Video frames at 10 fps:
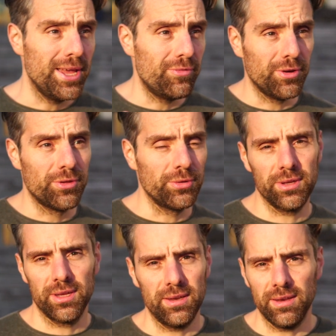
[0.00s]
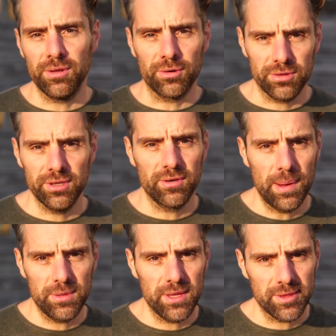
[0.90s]
even using it in your
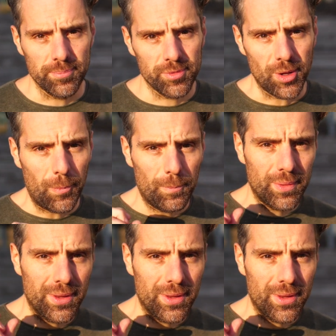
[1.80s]
CRM system. So